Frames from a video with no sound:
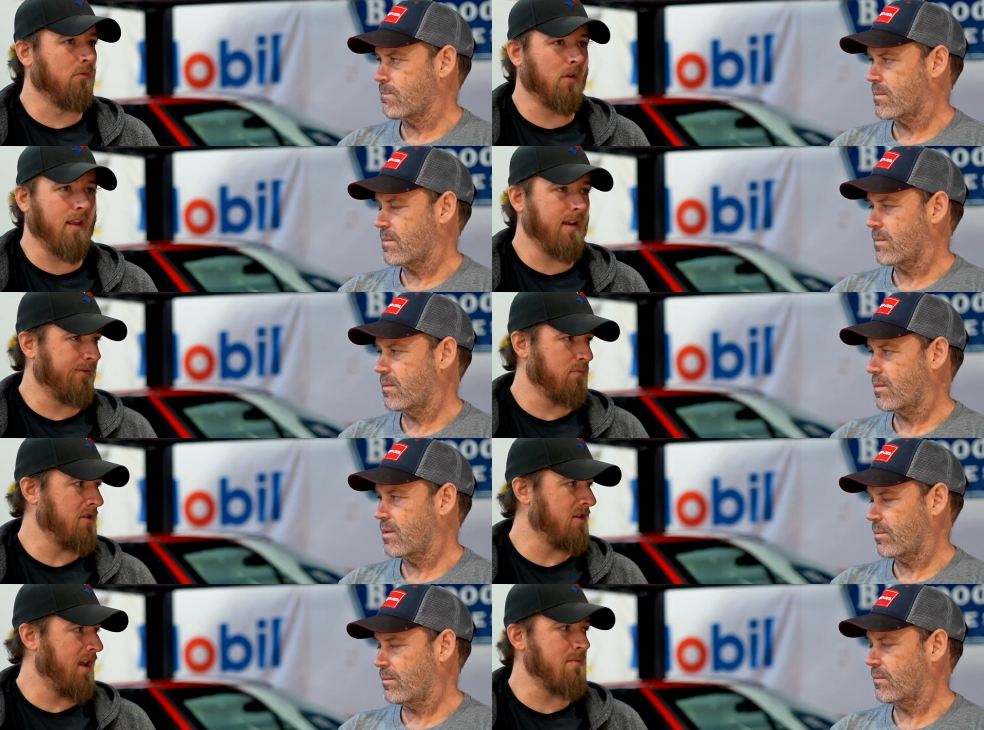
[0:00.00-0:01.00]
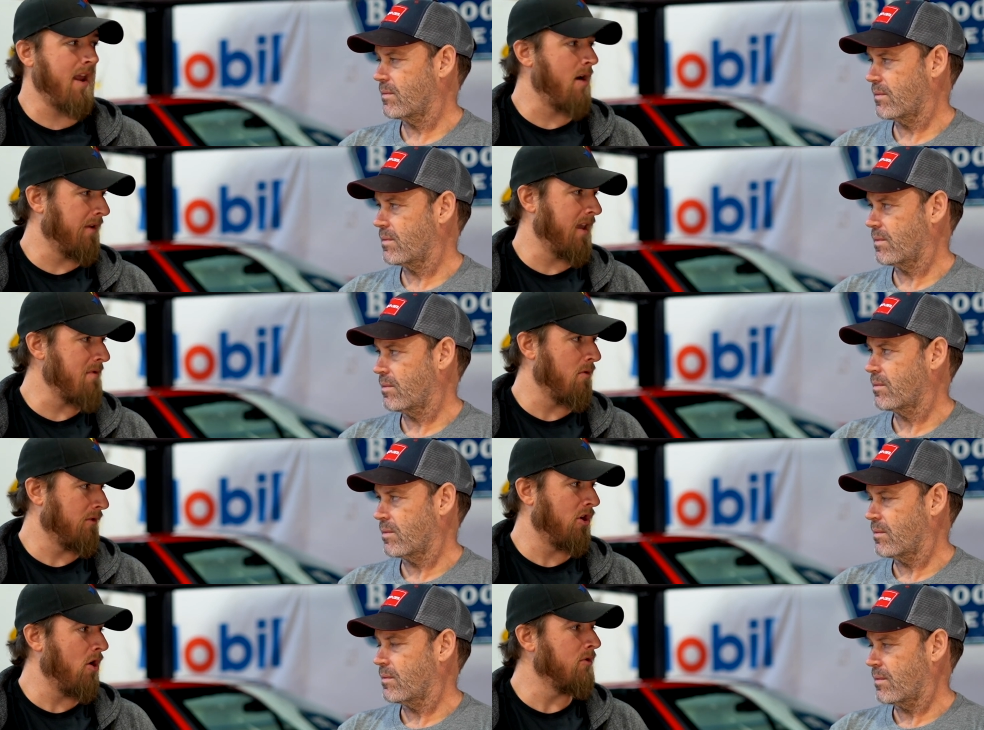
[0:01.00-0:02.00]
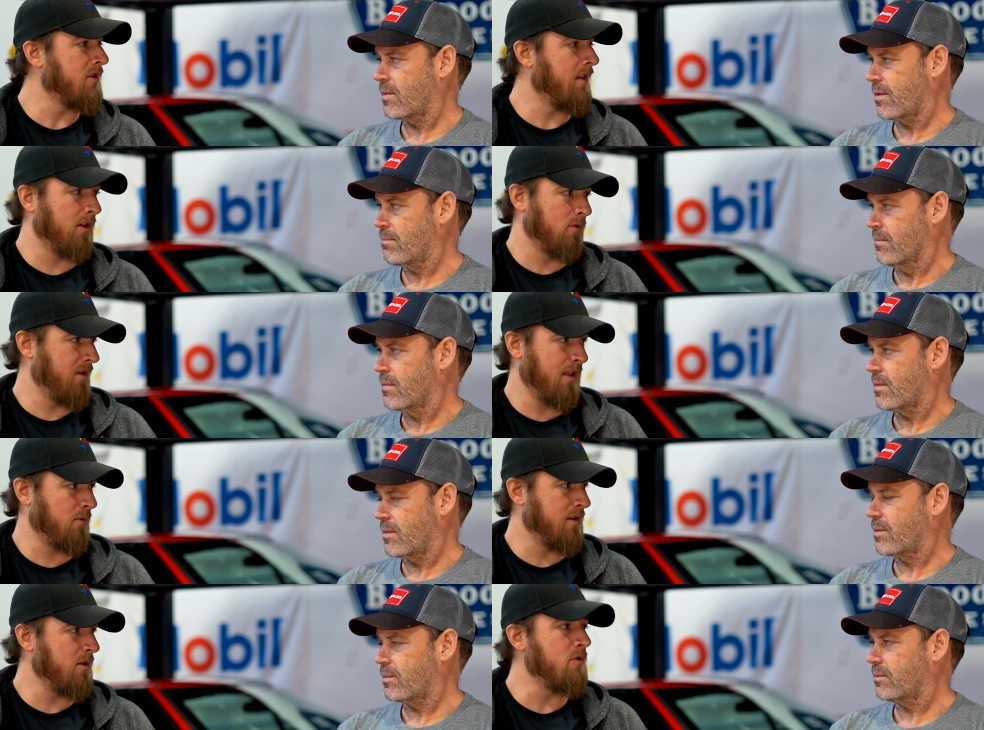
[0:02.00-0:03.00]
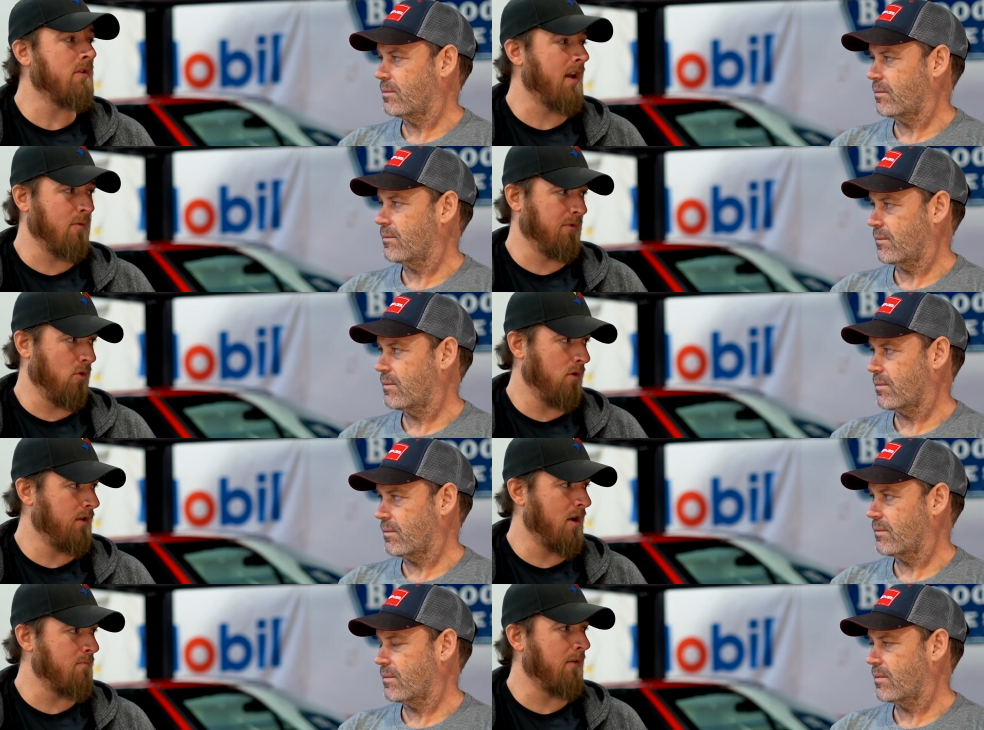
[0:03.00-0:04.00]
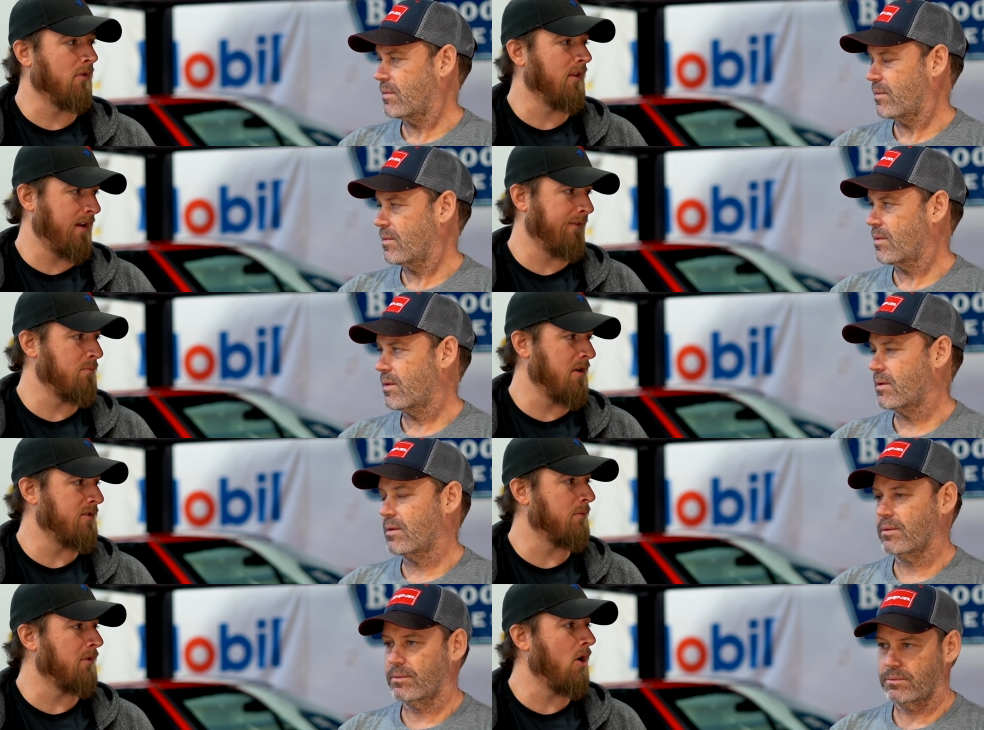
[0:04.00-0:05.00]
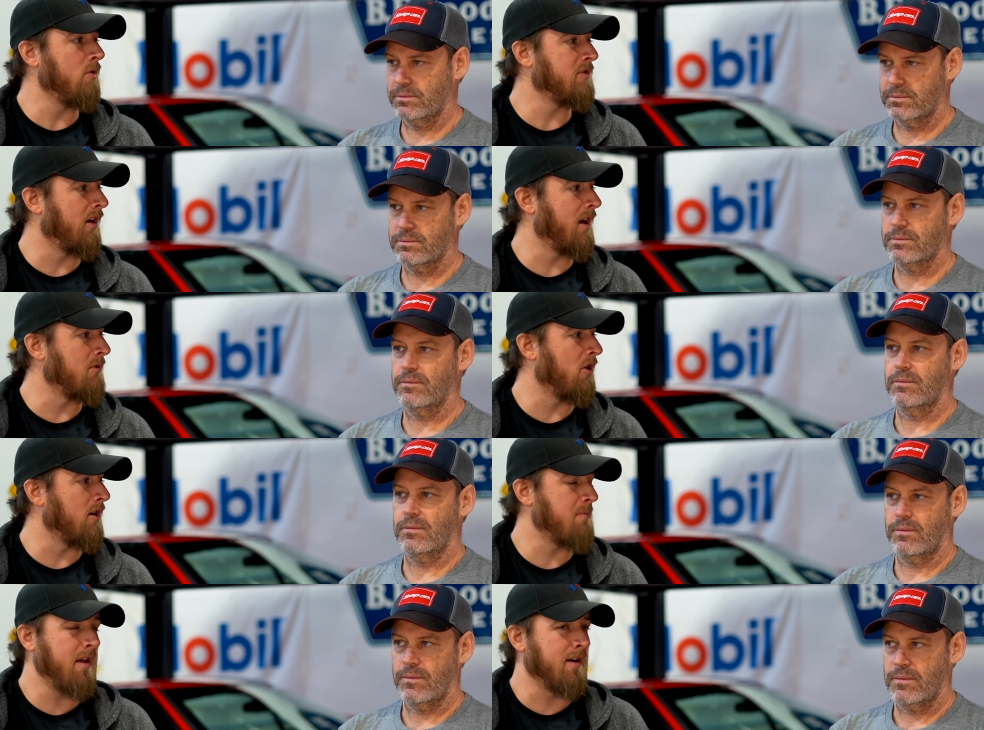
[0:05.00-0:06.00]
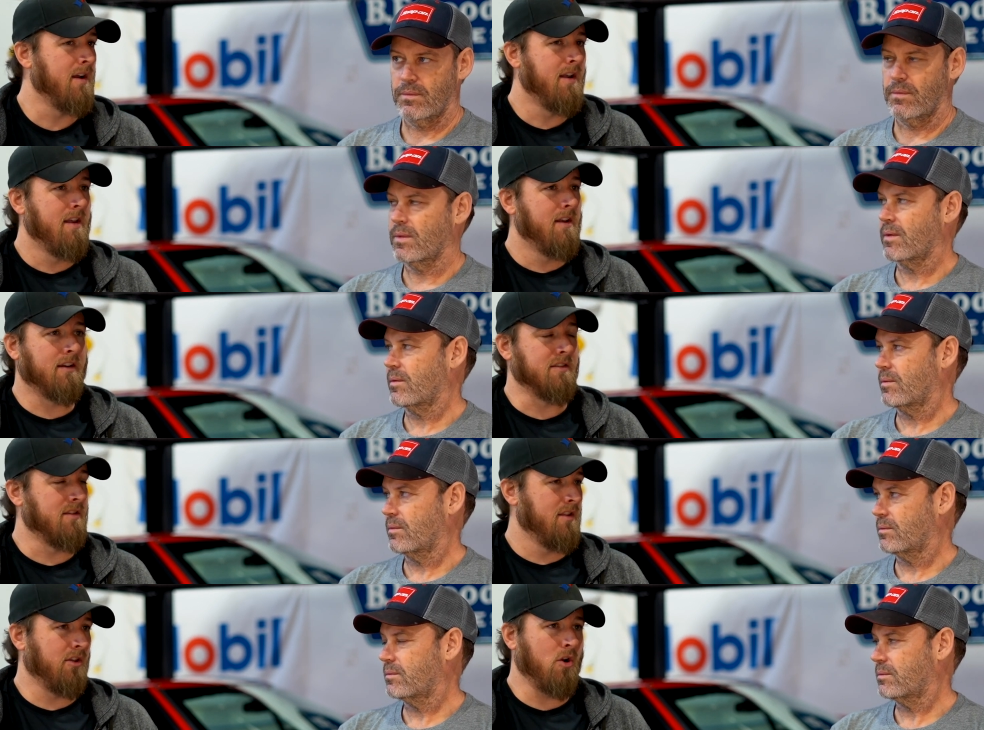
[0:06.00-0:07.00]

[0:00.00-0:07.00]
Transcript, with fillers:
Speaker 1: relaying information to him and helping him out with the coach. I think it goes the other way too. You can help the goalie out by relaying information from the coach that can come across better, because the